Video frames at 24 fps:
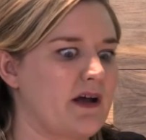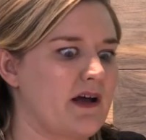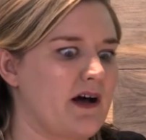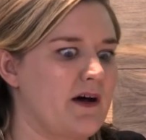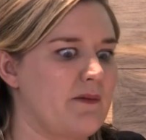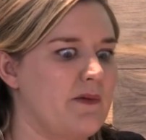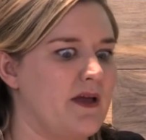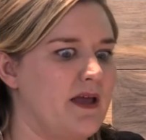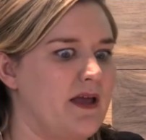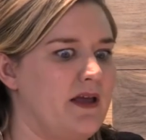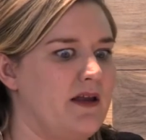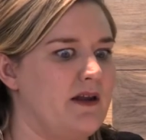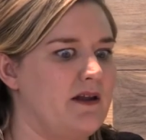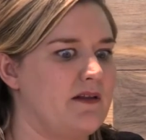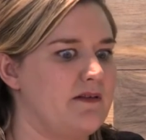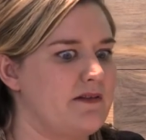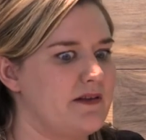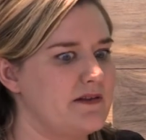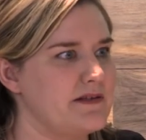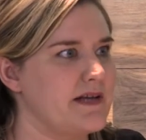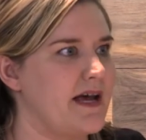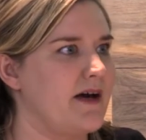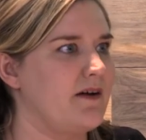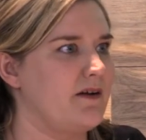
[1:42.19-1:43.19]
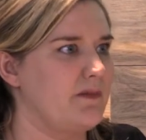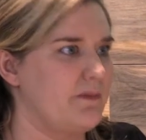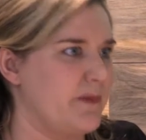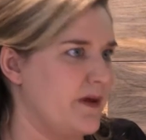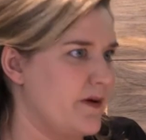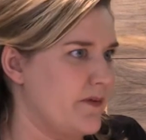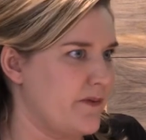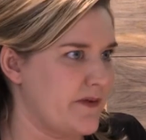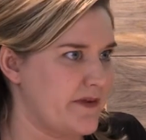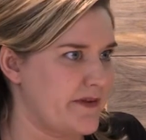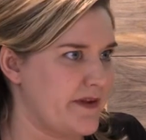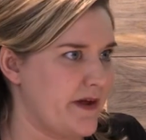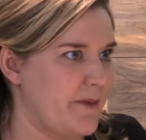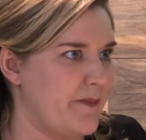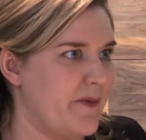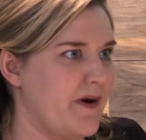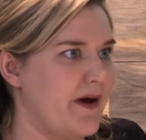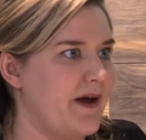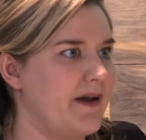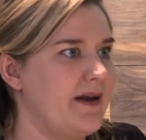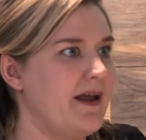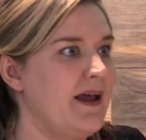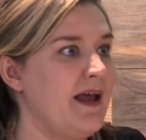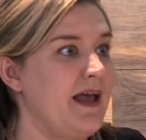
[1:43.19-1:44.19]
to come in and sit down and meet with
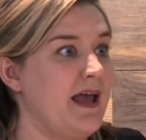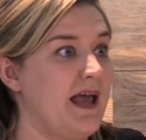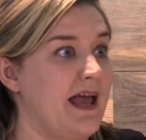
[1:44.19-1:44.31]
someone,